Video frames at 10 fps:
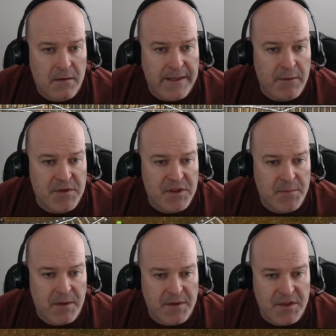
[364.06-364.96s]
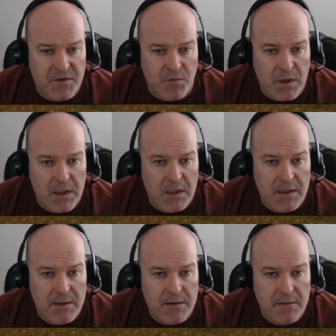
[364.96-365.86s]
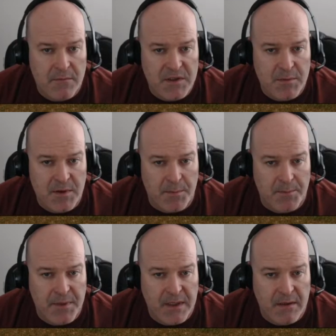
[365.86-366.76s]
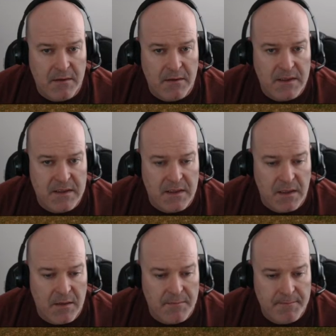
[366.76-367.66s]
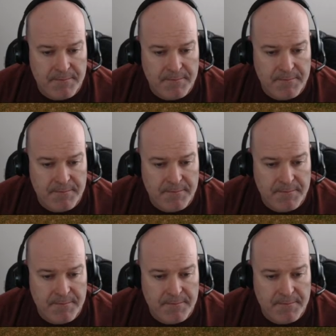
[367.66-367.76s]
Now we should be able to just run, we should be able to pick this up.